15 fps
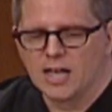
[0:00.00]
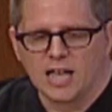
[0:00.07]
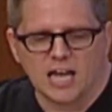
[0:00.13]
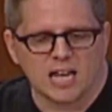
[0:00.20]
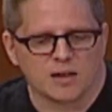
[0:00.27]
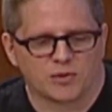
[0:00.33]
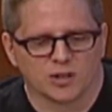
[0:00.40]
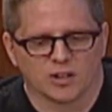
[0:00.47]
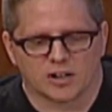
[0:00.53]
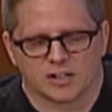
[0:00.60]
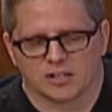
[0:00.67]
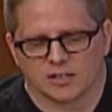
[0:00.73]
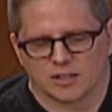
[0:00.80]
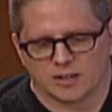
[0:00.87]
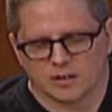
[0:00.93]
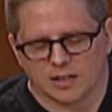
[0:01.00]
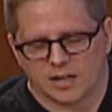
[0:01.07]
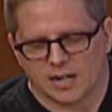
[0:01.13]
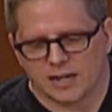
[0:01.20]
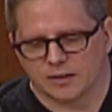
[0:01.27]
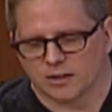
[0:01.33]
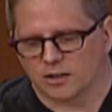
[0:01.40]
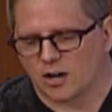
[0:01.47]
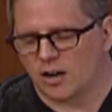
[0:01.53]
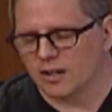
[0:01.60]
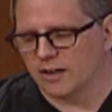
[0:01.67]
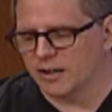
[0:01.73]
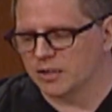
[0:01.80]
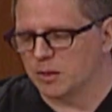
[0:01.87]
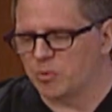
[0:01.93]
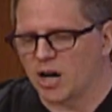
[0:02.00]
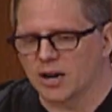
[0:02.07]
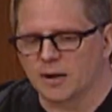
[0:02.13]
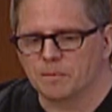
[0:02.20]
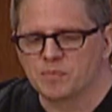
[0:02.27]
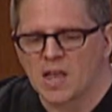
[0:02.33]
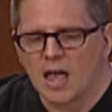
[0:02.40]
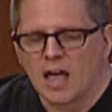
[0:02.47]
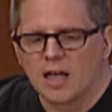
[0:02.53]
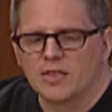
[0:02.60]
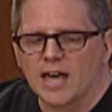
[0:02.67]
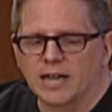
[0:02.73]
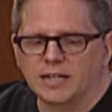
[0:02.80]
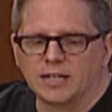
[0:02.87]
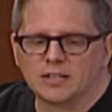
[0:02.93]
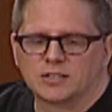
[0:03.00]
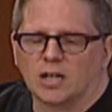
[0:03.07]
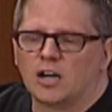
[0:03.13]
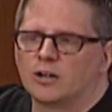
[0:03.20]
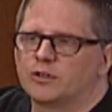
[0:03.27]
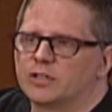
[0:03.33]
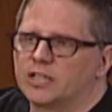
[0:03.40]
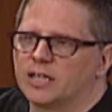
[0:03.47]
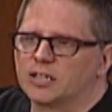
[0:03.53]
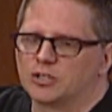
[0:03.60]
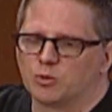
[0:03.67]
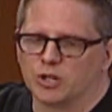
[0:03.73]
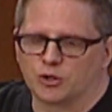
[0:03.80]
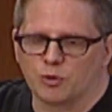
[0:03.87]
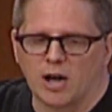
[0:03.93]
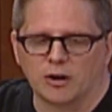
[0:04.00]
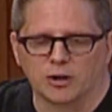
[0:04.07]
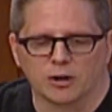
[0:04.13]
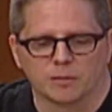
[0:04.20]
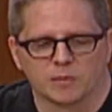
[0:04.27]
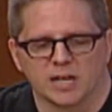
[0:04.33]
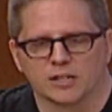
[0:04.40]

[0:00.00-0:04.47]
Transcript: And if you look at the little the call out at the bottom, that is a 100 gig switch router.